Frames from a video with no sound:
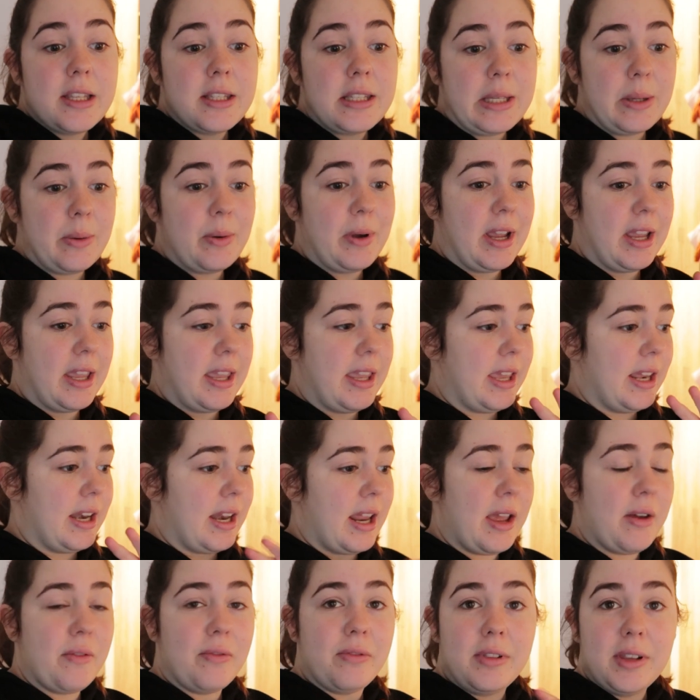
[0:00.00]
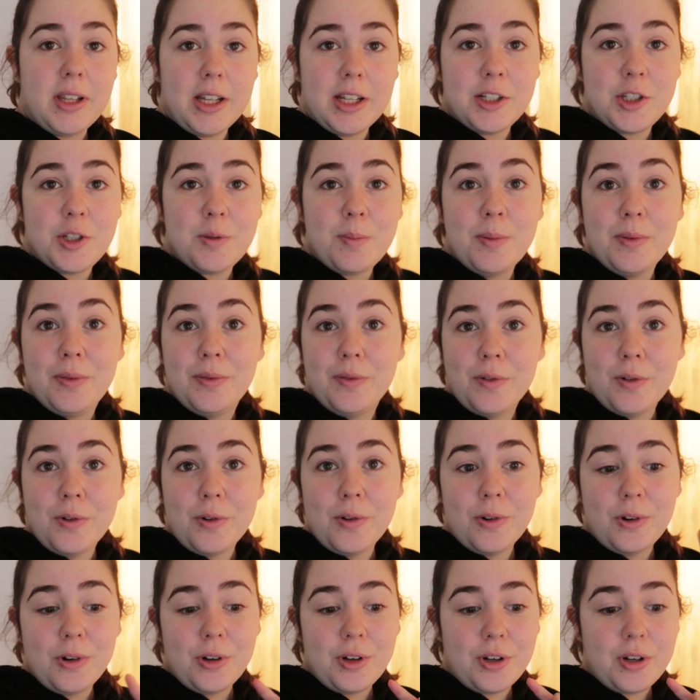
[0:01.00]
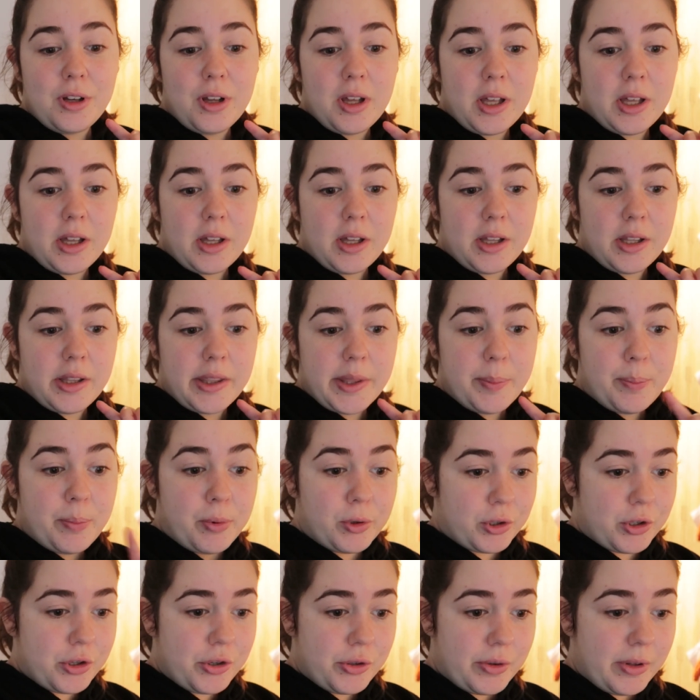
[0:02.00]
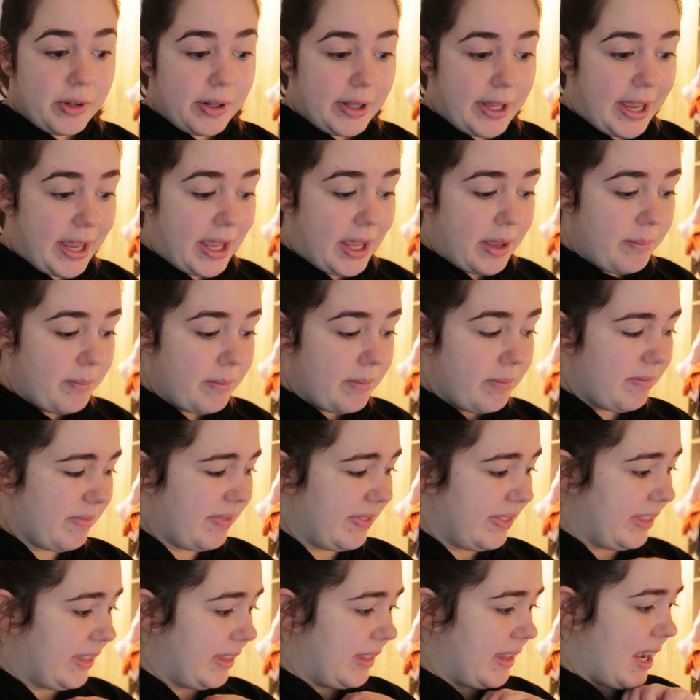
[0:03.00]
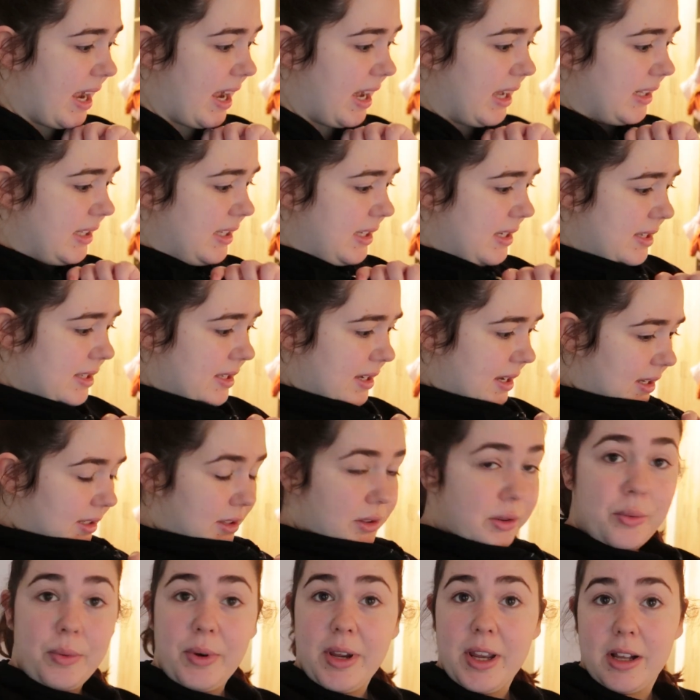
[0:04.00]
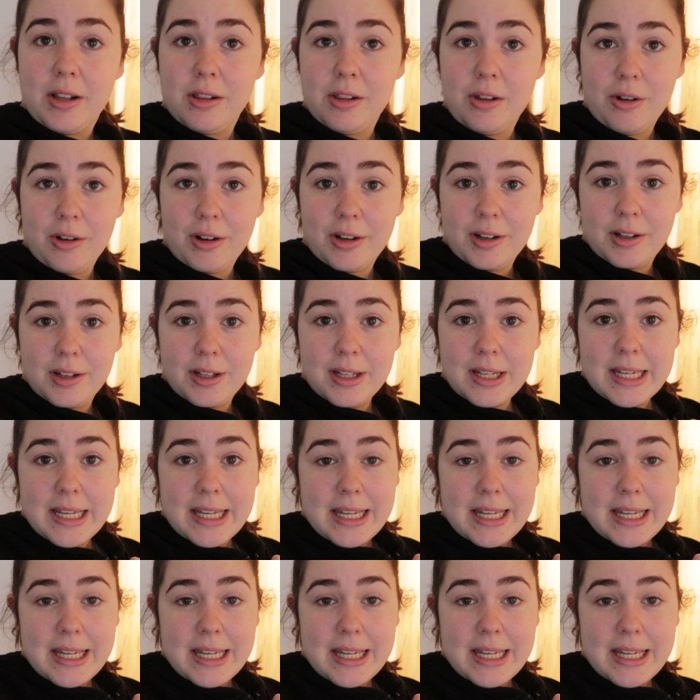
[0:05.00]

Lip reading: so I can have lunch before the Portugal game that is at 3 o'clock.